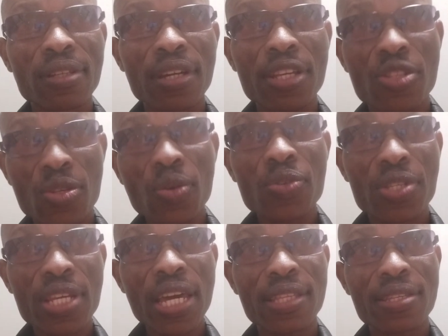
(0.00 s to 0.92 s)
It's so
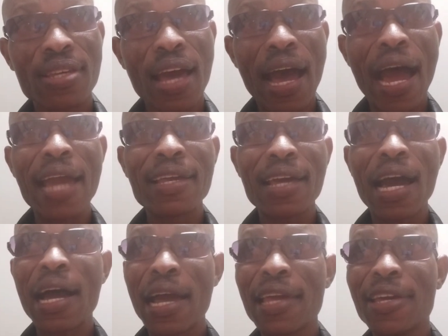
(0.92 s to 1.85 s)
sad.
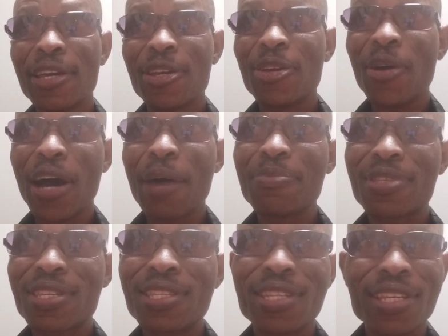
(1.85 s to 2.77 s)
I'm
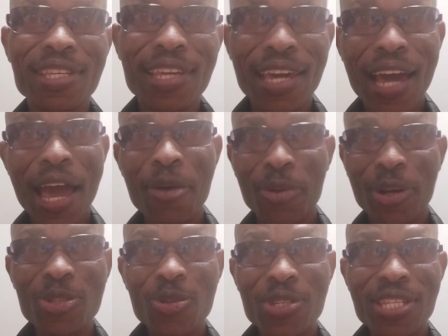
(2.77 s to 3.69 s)
sitting here, I
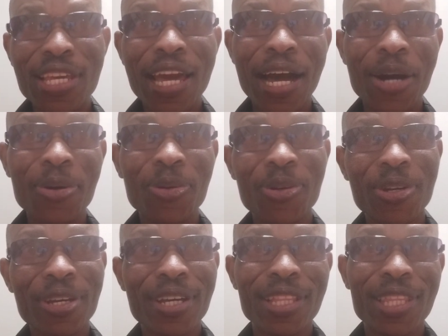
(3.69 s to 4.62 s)
want to see how
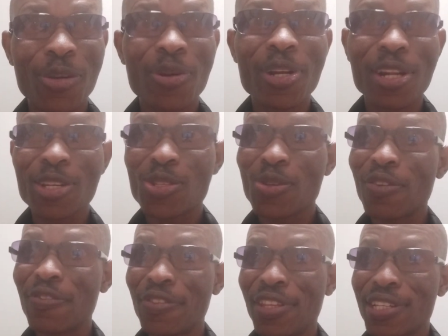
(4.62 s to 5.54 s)
they will
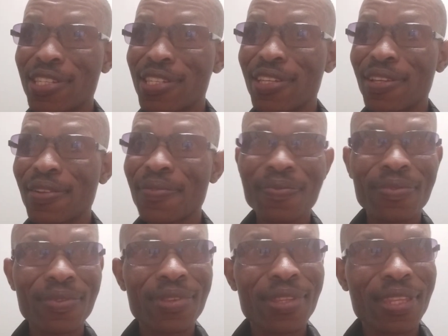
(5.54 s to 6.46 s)
resolve this.
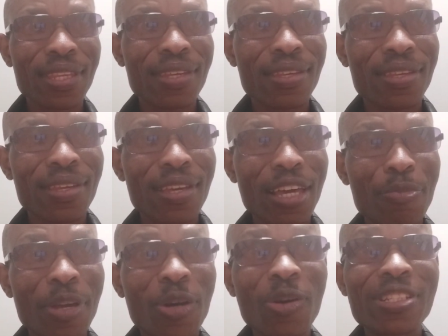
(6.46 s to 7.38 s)

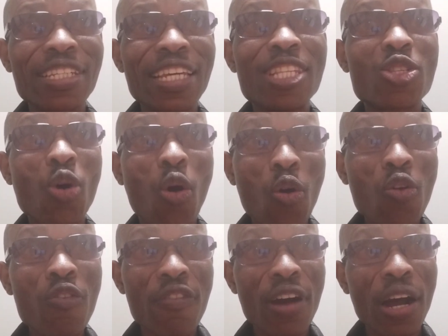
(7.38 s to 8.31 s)
Because it's
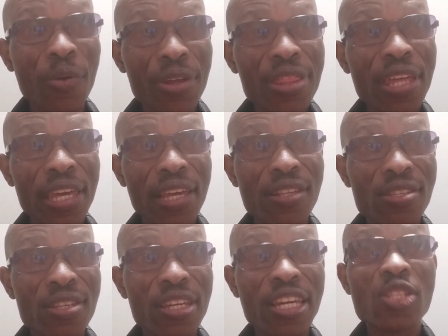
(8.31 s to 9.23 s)
over with ANC.